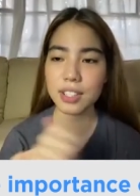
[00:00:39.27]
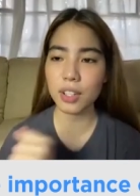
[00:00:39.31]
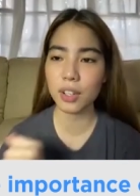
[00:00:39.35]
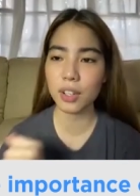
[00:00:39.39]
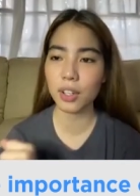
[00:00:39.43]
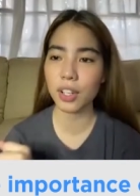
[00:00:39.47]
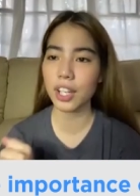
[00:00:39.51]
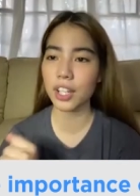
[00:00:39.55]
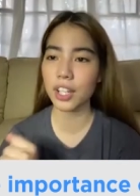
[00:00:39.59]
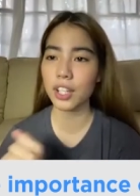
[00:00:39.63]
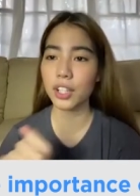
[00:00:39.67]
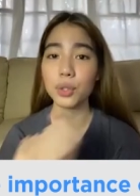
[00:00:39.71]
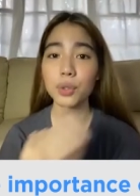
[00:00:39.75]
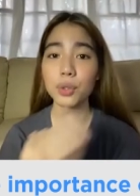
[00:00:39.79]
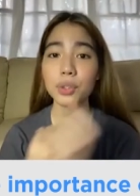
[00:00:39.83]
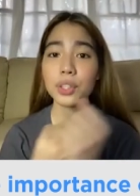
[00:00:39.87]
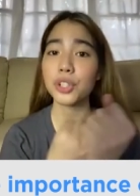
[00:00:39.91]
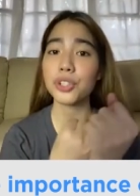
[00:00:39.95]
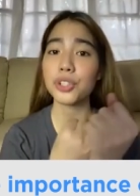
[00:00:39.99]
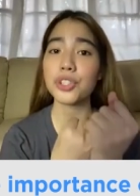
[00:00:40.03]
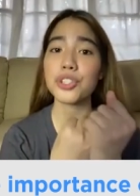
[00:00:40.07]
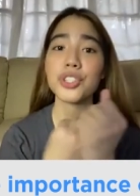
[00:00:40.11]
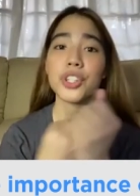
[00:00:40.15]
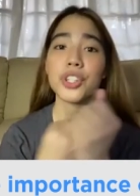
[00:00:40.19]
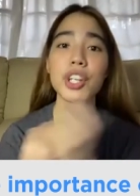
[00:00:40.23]
Okay, you don't need
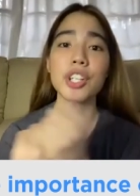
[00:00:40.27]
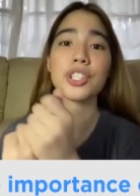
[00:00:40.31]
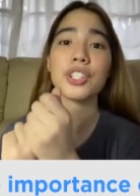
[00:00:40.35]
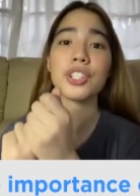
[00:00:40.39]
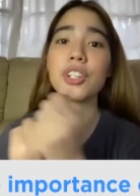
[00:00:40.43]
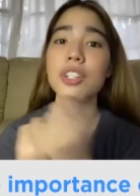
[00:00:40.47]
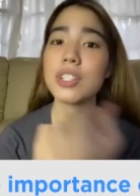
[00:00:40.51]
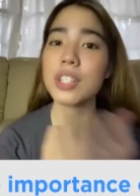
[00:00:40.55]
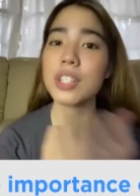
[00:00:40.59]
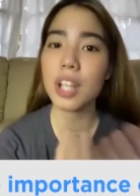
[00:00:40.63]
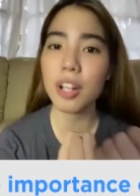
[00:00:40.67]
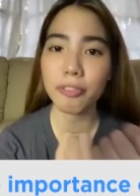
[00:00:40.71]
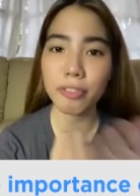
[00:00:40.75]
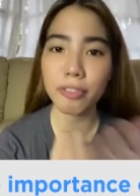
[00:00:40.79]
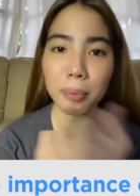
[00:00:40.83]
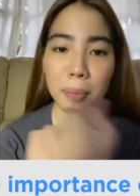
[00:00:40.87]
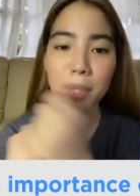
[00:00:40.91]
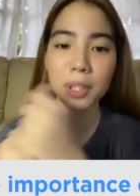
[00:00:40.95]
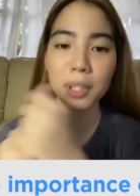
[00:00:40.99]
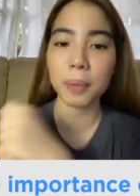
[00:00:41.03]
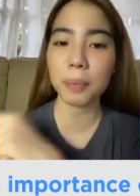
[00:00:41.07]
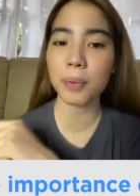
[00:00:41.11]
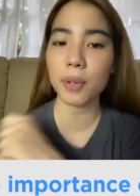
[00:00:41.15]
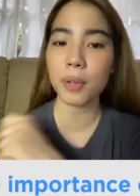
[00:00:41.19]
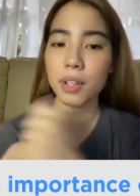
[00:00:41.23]
to stress yourself
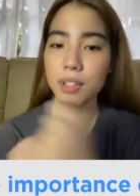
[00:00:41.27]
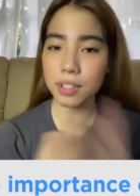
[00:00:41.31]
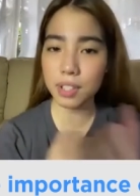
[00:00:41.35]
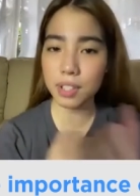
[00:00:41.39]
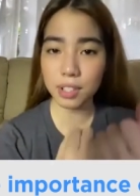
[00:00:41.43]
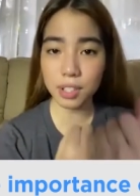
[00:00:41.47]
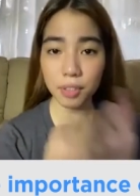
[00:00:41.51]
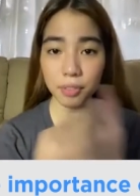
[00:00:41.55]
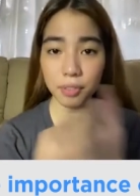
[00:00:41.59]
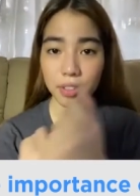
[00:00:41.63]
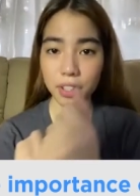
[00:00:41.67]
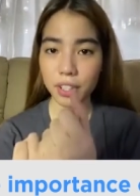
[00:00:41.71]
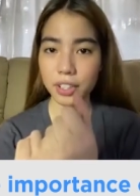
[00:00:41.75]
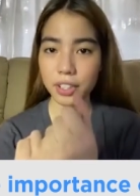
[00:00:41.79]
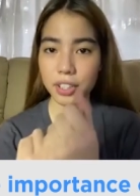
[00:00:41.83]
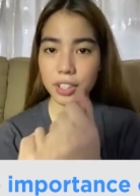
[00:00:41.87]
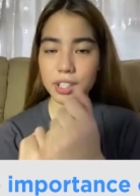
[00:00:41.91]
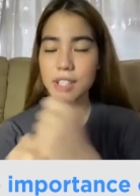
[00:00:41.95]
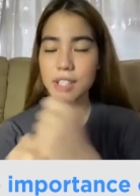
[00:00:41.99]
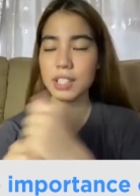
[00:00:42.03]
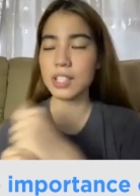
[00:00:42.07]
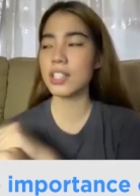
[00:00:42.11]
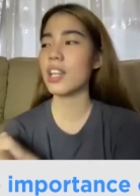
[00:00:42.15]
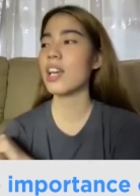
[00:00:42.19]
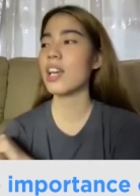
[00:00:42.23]
about the process of
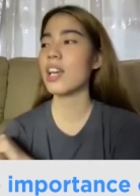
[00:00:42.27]
others.